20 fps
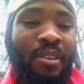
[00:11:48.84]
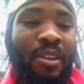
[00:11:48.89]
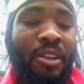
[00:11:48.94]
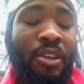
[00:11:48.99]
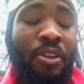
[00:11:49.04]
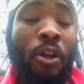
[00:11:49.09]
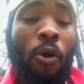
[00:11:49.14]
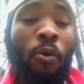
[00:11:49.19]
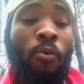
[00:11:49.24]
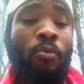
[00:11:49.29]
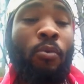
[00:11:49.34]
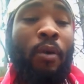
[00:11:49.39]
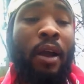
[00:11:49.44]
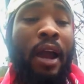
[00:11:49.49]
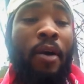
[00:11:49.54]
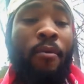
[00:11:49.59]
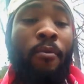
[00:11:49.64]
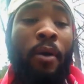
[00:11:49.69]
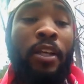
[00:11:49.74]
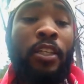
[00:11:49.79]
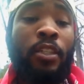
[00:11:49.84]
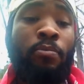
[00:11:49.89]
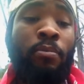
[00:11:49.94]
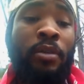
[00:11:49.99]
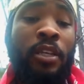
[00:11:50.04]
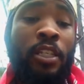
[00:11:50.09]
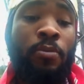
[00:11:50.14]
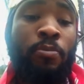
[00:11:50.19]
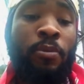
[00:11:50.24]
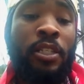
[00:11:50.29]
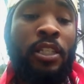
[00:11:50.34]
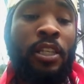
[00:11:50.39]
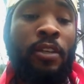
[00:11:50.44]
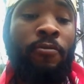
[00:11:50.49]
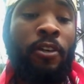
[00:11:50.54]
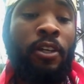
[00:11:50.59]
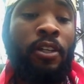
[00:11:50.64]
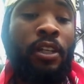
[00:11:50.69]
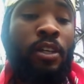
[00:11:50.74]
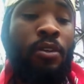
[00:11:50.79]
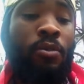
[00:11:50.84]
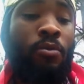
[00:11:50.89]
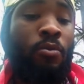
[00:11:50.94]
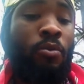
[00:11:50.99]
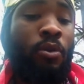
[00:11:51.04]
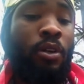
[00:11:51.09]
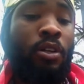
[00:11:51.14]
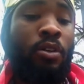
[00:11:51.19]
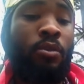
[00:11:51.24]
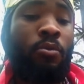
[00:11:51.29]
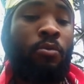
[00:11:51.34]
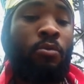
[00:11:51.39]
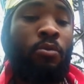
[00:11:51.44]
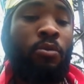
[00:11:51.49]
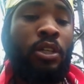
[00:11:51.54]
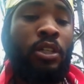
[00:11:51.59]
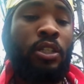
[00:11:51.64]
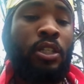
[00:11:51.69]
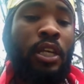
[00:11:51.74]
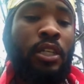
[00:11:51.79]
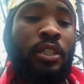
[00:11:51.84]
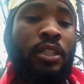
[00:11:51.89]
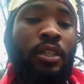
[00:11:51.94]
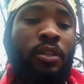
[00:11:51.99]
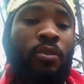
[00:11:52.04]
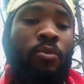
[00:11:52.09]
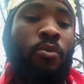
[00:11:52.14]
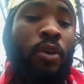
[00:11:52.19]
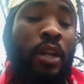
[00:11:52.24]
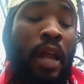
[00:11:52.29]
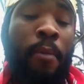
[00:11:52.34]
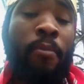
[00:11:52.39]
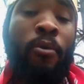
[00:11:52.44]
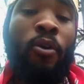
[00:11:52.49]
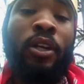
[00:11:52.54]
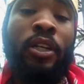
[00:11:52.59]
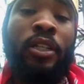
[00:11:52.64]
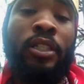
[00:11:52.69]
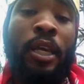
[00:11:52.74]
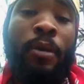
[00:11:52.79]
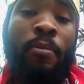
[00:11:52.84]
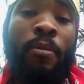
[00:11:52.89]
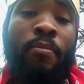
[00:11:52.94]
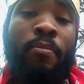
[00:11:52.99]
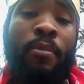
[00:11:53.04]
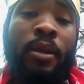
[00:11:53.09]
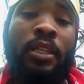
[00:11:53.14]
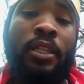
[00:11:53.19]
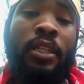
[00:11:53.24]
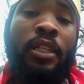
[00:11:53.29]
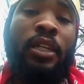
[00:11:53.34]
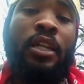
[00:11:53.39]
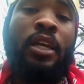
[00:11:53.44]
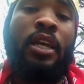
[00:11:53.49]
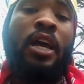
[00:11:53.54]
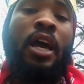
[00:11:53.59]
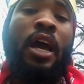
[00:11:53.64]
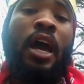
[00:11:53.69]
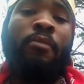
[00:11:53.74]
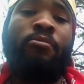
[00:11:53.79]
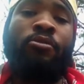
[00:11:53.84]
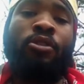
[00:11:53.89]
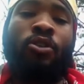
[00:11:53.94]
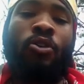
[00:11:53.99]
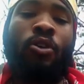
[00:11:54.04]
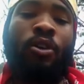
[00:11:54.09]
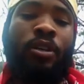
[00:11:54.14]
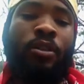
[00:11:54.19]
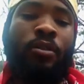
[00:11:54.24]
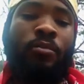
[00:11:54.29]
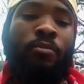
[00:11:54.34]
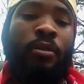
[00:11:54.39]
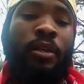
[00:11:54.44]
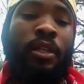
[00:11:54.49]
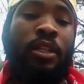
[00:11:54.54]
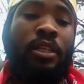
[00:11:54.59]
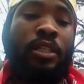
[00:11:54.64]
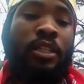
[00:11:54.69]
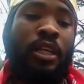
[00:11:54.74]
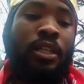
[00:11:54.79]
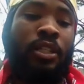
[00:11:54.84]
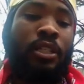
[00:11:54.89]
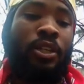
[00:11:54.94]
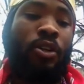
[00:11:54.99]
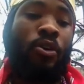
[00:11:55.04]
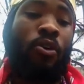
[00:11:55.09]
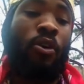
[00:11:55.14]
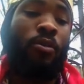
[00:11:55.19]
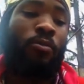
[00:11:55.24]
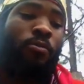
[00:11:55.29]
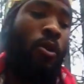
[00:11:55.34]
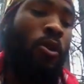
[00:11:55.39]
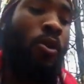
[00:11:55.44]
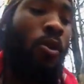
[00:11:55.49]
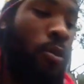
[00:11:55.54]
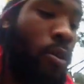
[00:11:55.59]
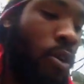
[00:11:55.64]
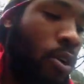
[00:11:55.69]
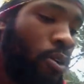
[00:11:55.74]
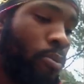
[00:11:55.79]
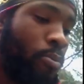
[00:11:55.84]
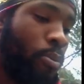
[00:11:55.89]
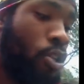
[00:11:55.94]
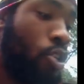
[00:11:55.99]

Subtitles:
me specifically, when discussing what I'm going to say about melanin, I'm just going to be discussing or be